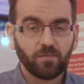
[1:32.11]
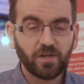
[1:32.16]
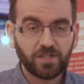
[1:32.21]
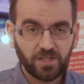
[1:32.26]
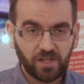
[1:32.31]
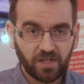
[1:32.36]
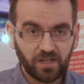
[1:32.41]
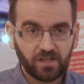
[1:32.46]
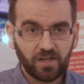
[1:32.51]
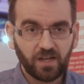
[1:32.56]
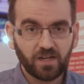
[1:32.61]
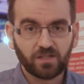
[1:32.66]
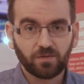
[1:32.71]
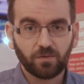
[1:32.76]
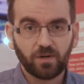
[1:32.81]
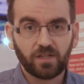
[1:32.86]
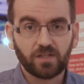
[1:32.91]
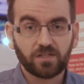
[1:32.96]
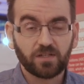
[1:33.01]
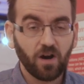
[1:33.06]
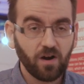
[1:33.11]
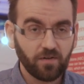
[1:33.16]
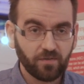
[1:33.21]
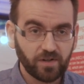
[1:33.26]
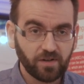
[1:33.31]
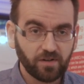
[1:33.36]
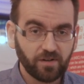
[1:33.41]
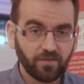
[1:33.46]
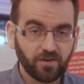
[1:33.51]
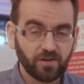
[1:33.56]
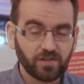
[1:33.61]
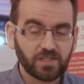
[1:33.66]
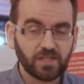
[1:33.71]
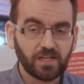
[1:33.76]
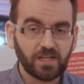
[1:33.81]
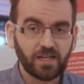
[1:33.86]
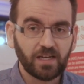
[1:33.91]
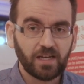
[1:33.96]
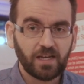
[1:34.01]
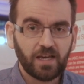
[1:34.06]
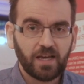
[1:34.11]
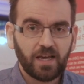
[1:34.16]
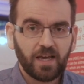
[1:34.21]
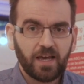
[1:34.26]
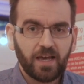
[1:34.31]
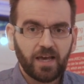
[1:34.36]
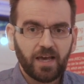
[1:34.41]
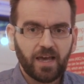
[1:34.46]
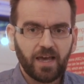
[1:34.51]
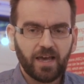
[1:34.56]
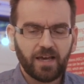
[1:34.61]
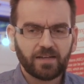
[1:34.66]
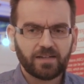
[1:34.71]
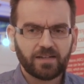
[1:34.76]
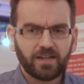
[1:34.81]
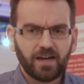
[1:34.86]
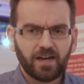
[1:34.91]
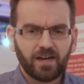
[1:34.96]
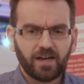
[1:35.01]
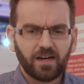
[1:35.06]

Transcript: Michigan as well as Harvard University. And